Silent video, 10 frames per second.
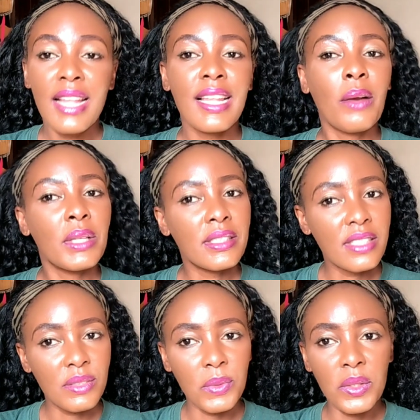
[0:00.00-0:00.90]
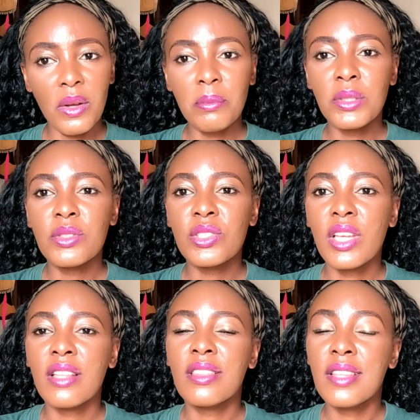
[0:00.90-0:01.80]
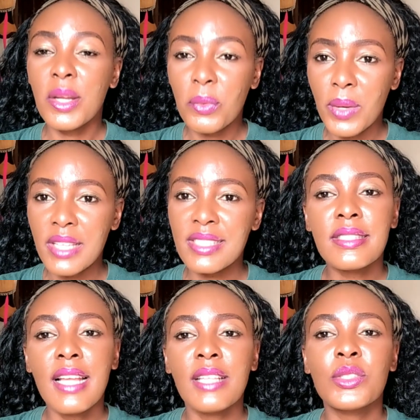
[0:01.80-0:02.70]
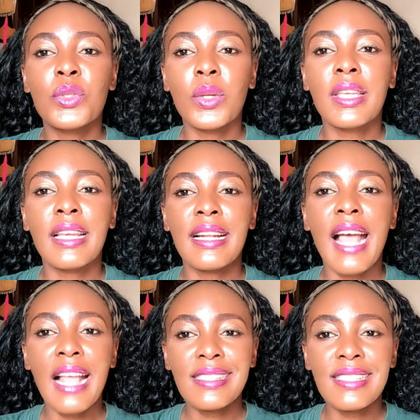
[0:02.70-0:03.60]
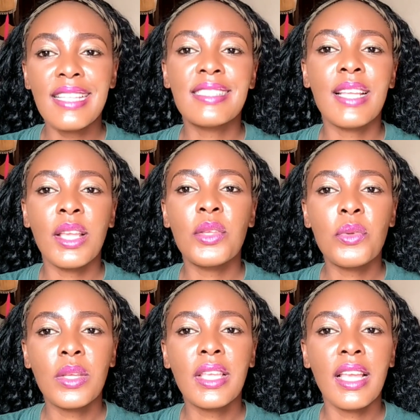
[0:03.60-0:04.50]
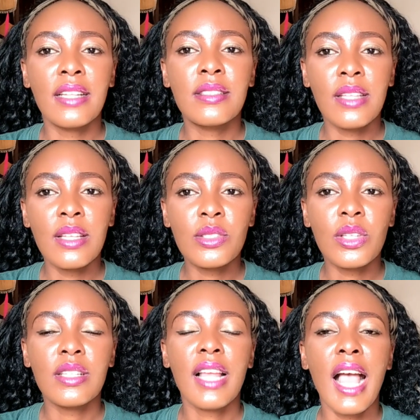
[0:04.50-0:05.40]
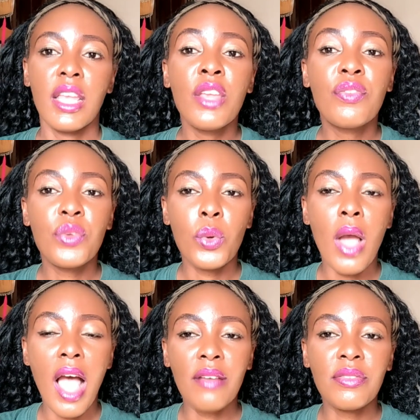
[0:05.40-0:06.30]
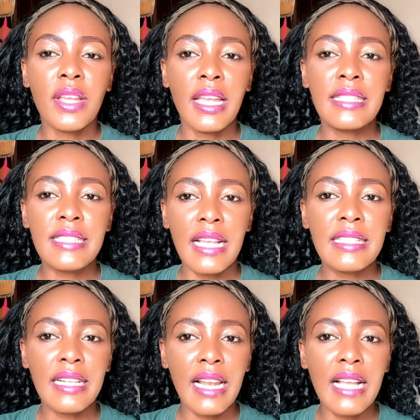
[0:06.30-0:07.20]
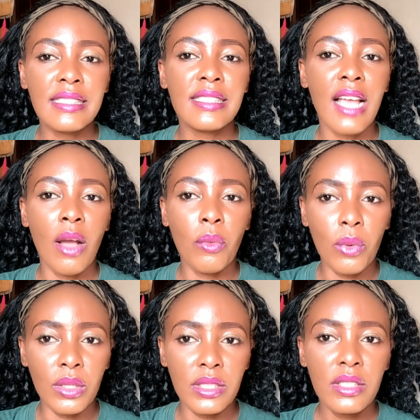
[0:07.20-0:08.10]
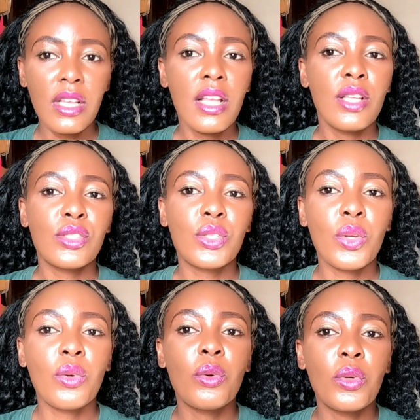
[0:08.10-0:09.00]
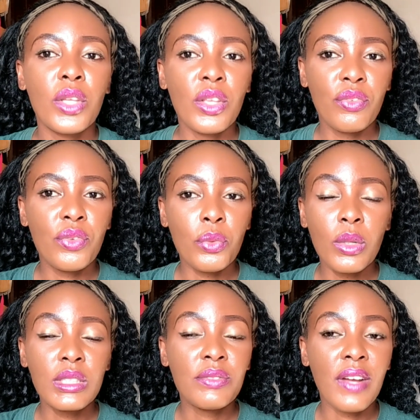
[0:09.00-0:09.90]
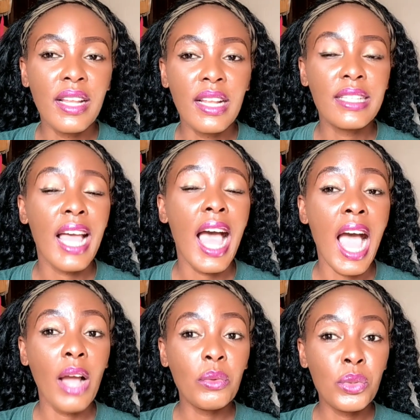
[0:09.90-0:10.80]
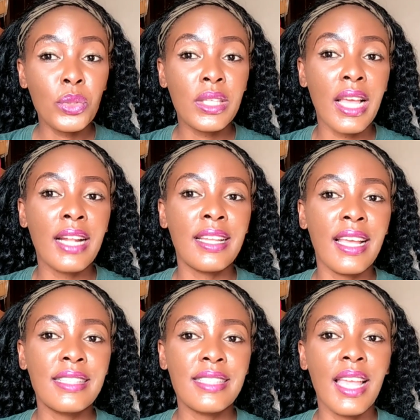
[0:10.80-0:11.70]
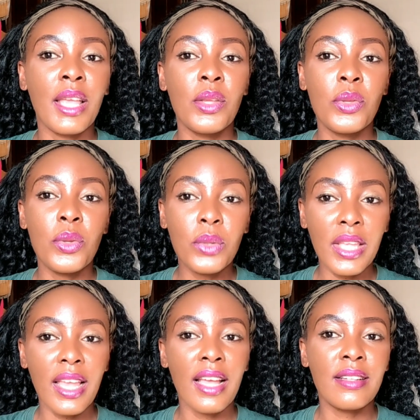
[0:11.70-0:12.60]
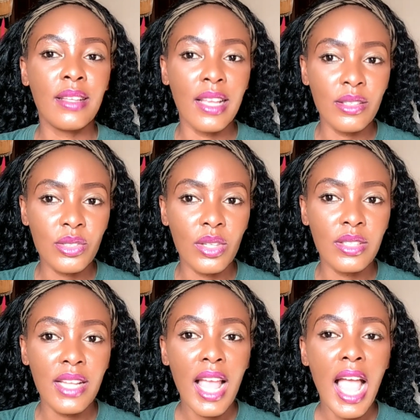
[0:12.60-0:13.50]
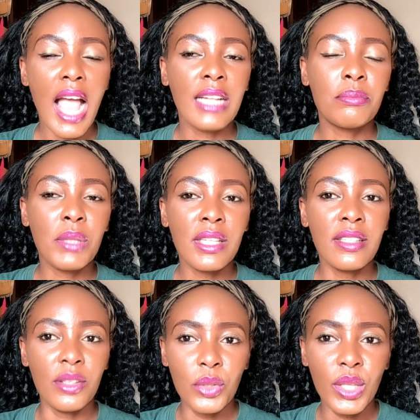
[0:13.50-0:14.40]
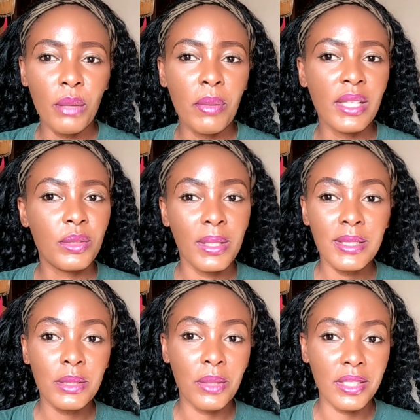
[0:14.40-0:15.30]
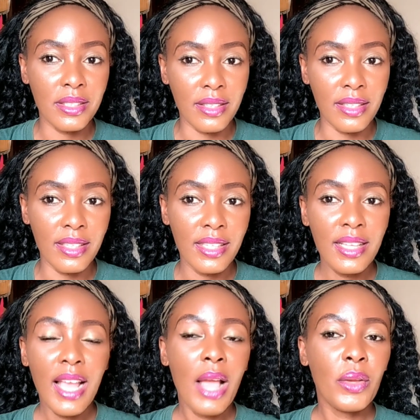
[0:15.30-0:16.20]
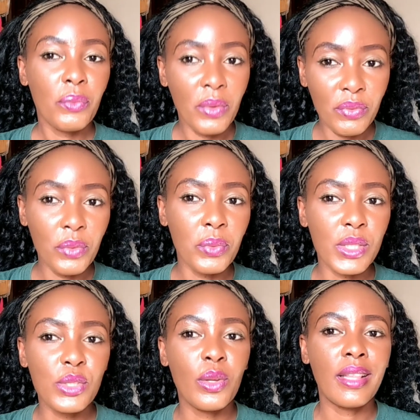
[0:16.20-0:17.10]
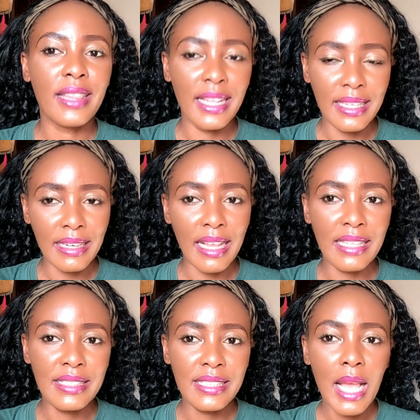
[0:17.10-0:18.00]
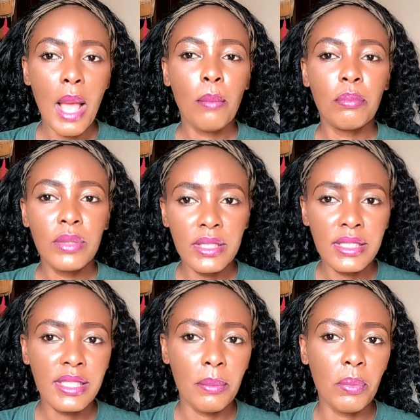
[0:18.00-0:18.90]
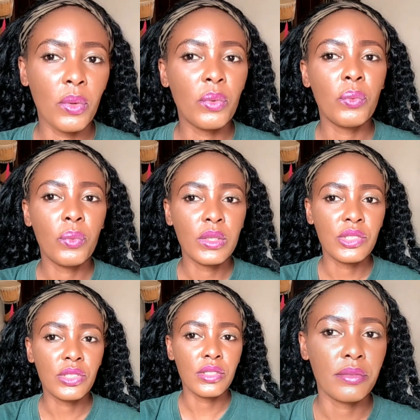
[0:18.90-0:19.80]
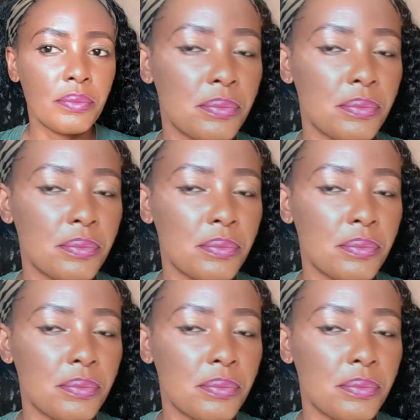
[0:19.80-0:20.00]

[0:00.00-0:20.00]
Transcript: Now, in this video, I'm going to share 3 ways that you can access a UK education if you have a third class award. So, if you want to find out how you can get a UK education and be in the UK by 2023, even with your third class, please keep on watching.